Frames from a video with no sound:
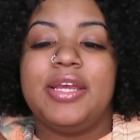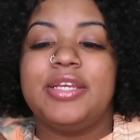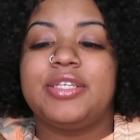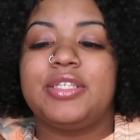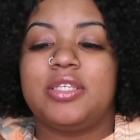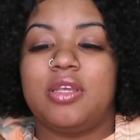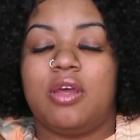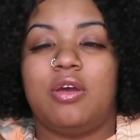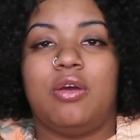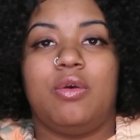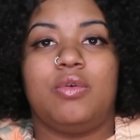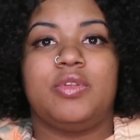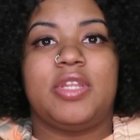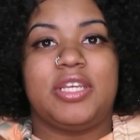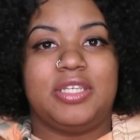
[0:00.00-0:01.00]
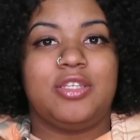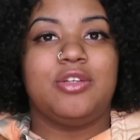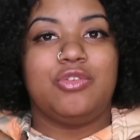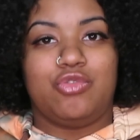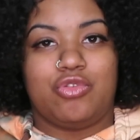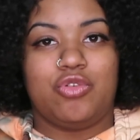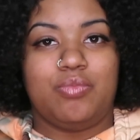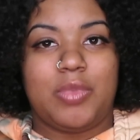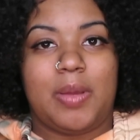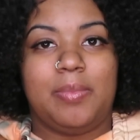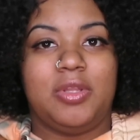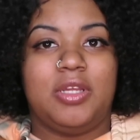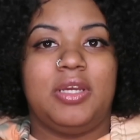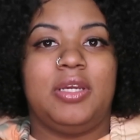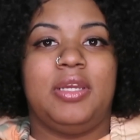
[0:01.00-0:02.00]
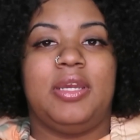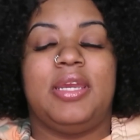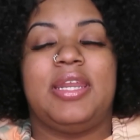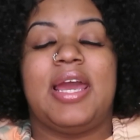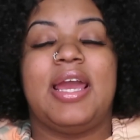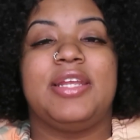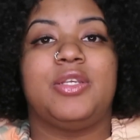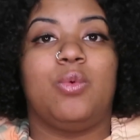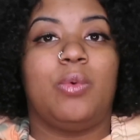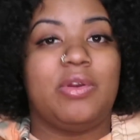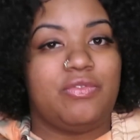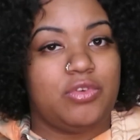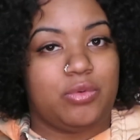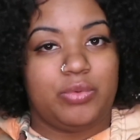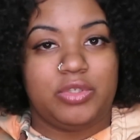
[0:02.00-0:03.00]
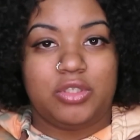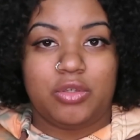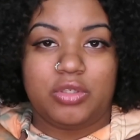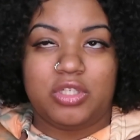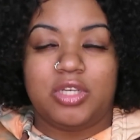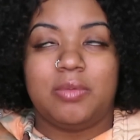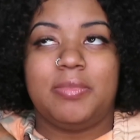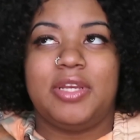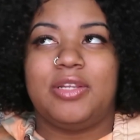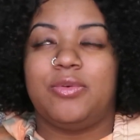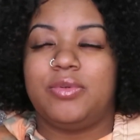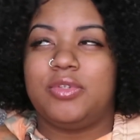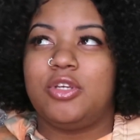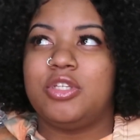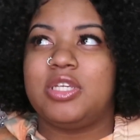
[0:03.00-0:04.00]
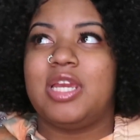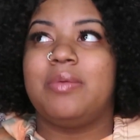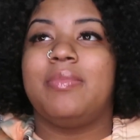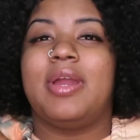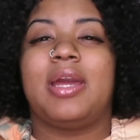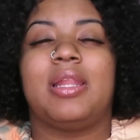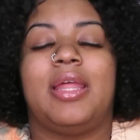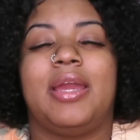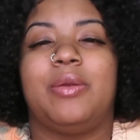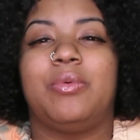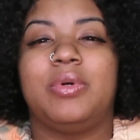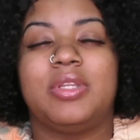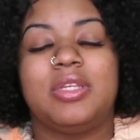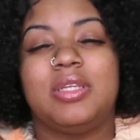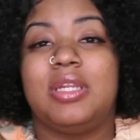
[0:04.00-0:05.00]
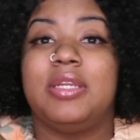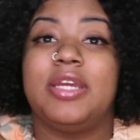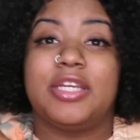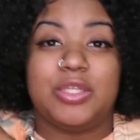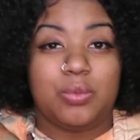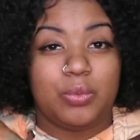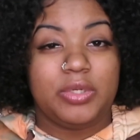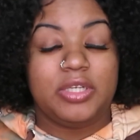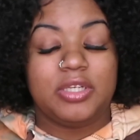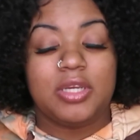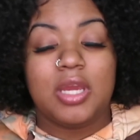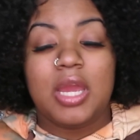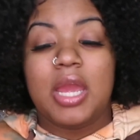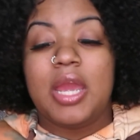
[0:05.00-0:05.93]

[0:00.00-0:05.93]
So they still drew my blood, and I had to wait for the results to come back. The results came back like within the next week.